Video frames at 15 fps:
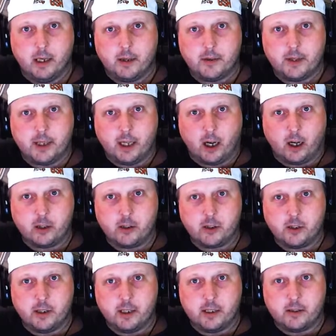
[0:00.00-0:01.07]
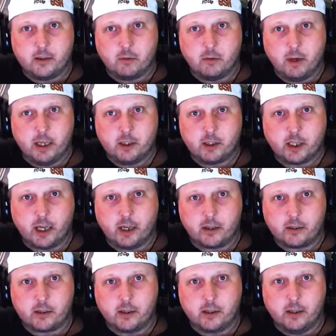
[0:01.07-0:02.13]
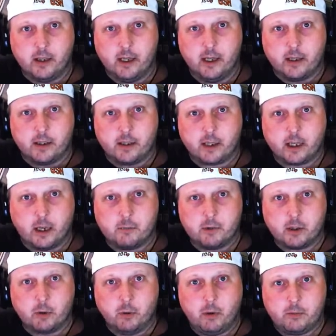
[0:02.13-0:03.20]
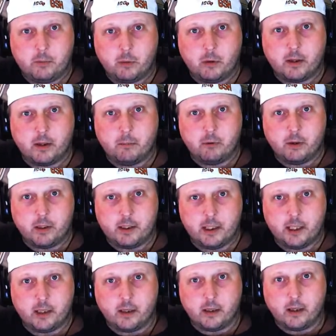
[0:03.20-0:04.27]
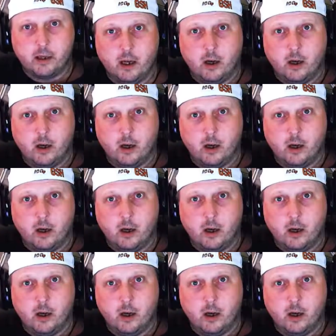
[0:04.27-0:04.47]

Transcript: The Archer is the range character that comes equipped with a brazier,